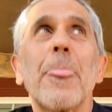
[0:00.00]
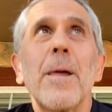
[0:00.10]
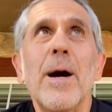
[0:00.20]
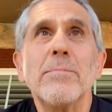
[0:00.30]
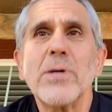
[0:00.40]

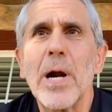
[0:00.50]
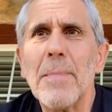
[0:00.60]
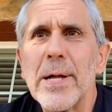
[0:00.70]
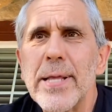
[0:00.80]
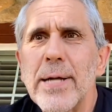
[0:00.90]
I'm sorry
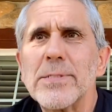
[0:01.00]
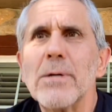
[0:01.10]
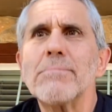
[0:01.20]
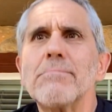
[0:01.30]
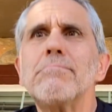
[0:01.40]
about that. So,
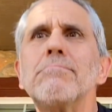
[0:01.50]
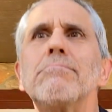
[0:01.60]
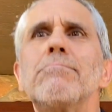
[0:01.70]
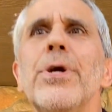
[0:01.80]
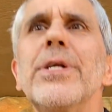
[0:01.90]

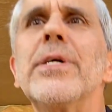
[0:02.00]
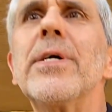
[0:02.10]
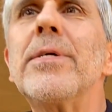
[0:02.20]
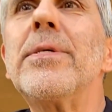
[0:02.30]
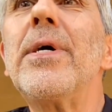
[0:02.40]
Brenda,
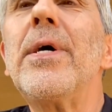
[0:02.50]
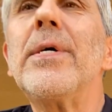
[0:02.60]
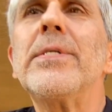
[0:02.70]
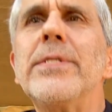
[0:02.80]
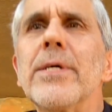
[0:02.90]

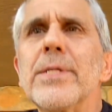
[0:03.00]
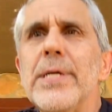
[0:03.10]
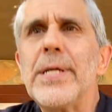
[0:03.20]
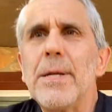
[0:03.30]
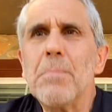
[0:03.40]

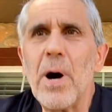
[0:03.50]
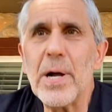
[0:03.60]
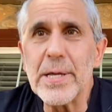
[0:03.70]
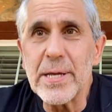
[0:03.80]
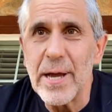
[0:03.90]
Dylan, and
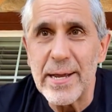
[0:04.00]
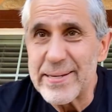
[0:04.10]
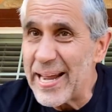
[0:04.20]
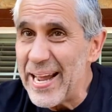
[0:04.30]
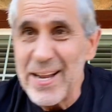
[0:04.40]
Bonnie. I
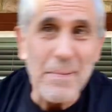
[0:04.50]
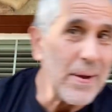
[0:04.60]
can't help it.